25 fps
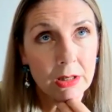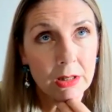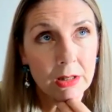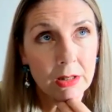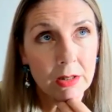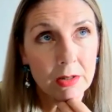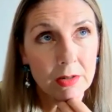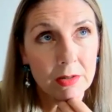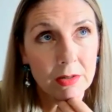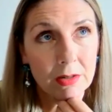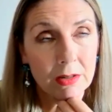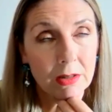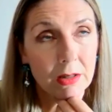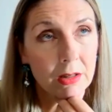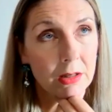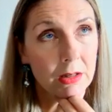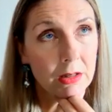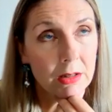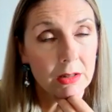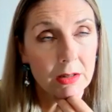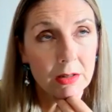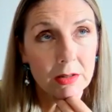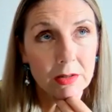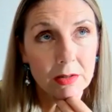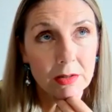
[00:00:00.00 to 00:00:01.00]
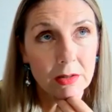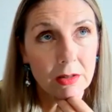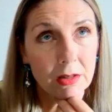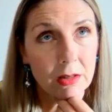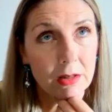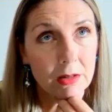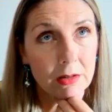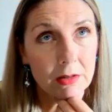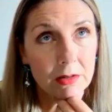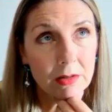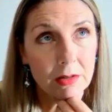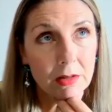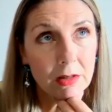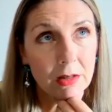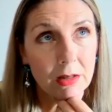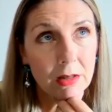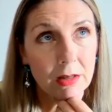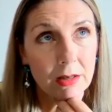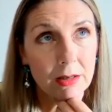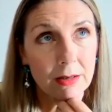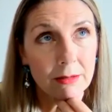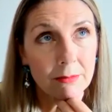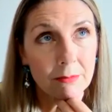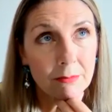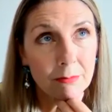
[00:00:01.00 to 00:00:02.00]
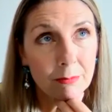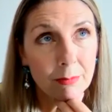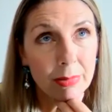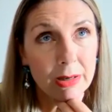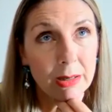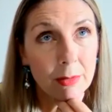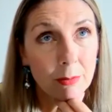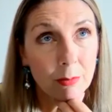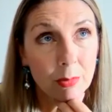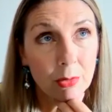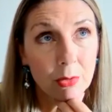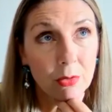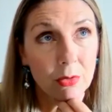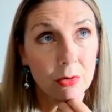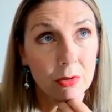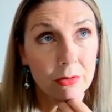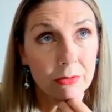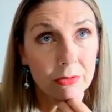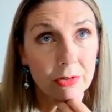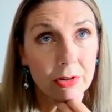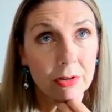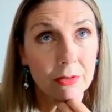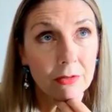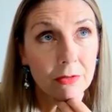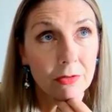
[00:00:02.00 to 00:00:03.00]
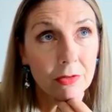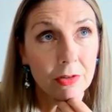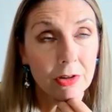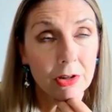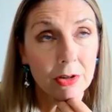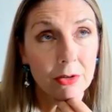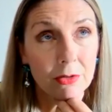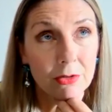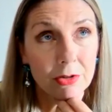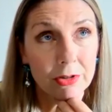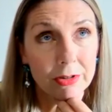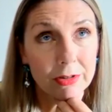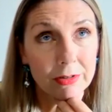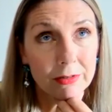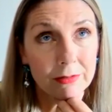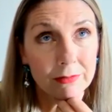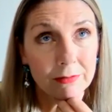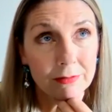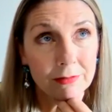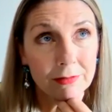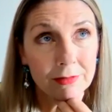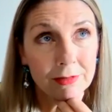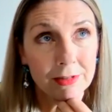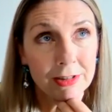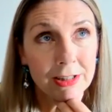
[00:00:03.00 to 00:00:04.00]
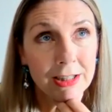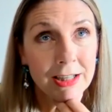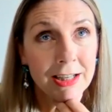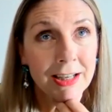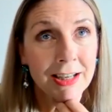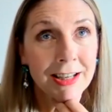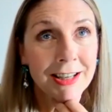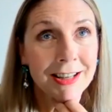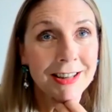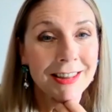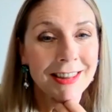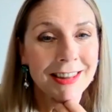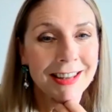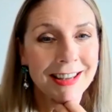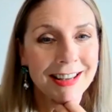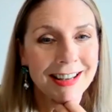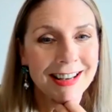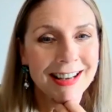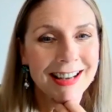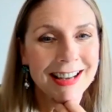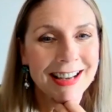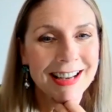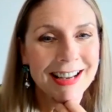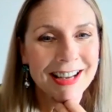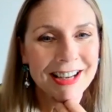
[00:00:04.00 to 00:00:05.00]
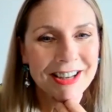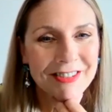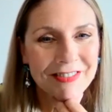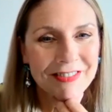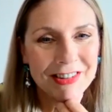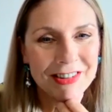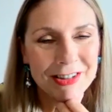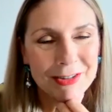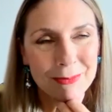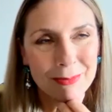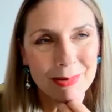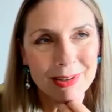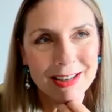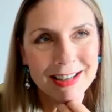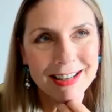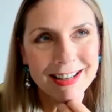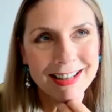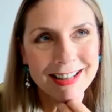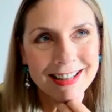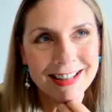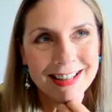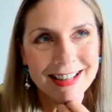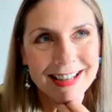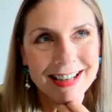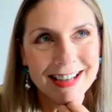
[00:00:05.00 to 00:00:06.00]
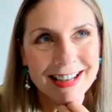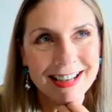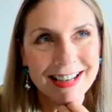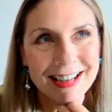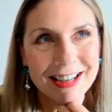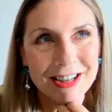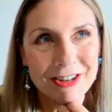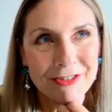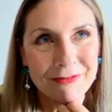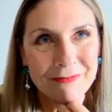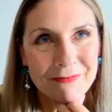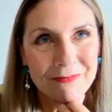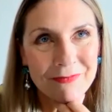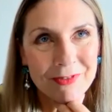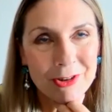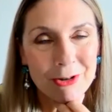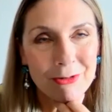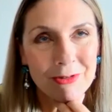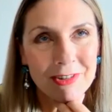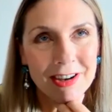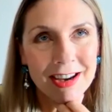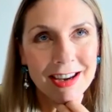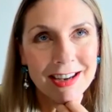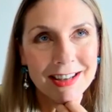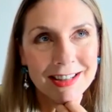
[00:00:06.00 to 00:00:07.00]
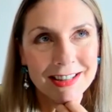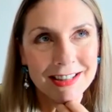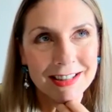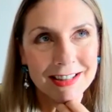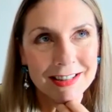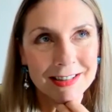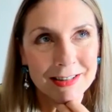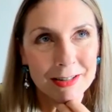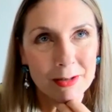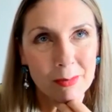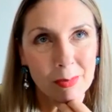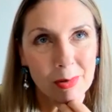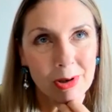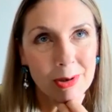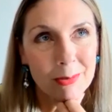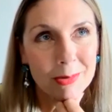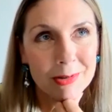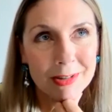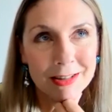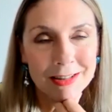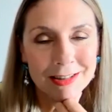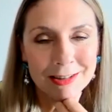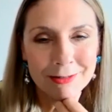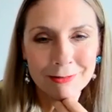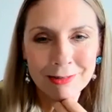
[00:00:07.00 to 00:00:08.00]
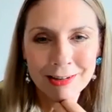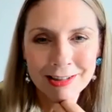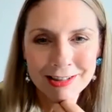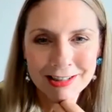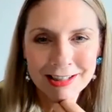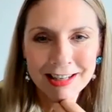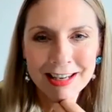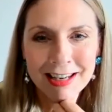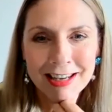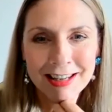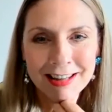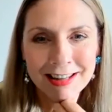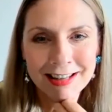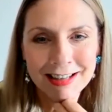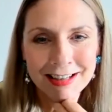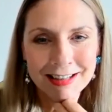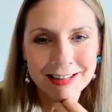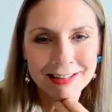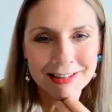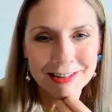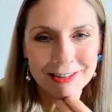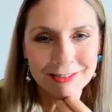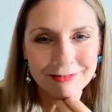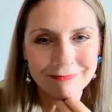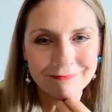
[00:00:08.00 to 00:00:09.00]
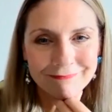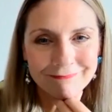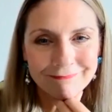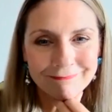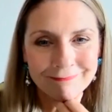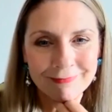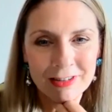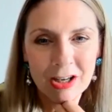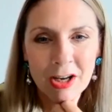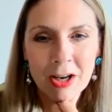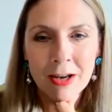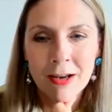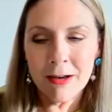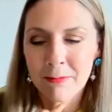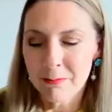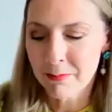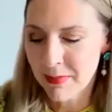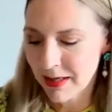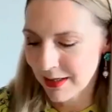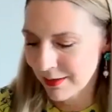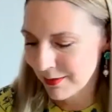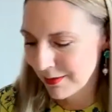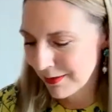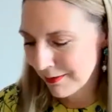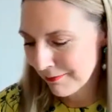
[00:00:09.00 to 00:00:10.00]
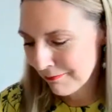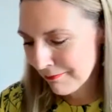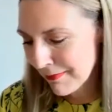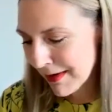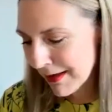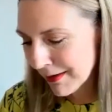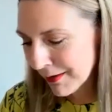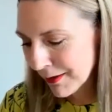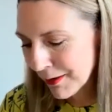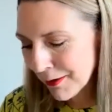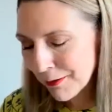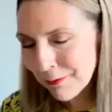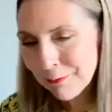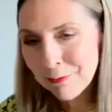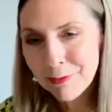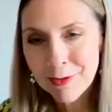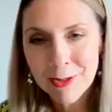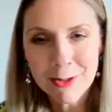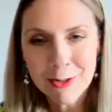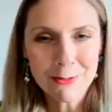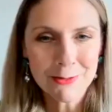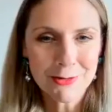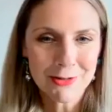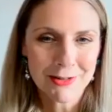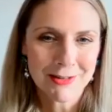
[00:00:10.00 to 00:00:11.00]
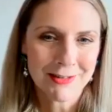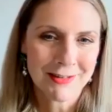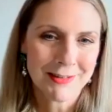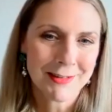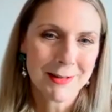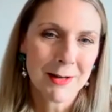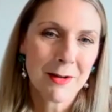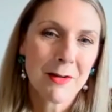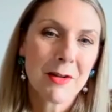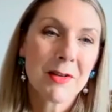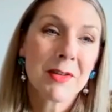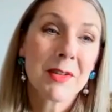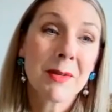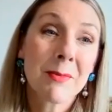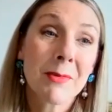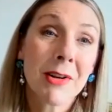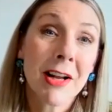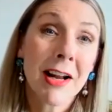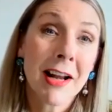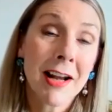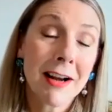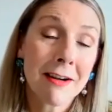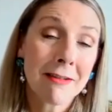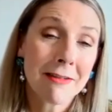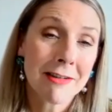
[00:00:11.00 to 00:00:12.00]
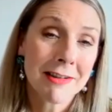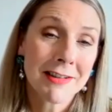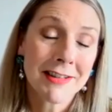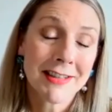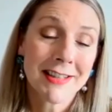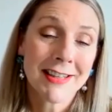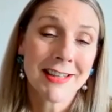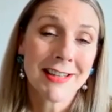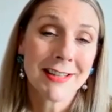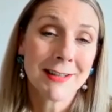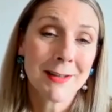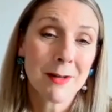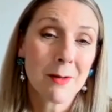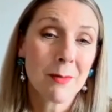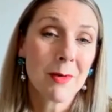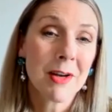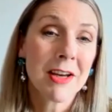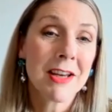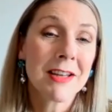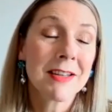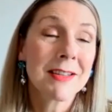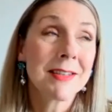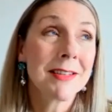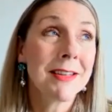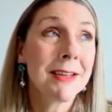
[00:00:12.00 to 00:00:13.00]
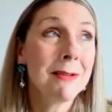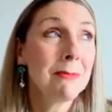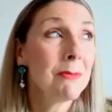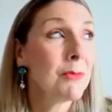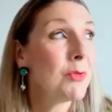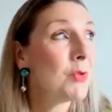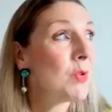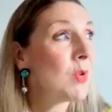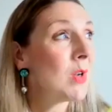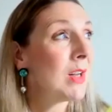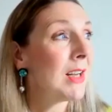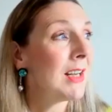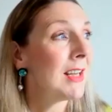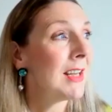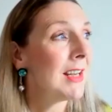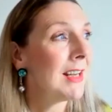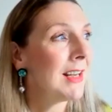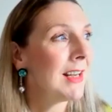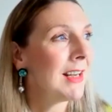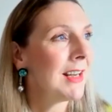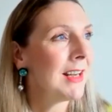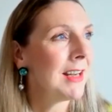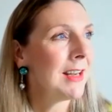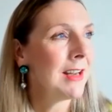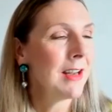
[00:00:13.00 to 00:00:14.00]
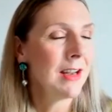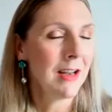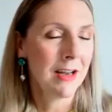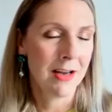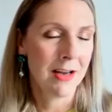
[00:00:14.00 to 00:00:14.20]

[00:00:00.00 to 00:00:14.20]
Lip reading: it's the big ball of confusion that has been created. So perhaps I'd eradicate that mass confusion. So there's some clarity, so we can see more clearly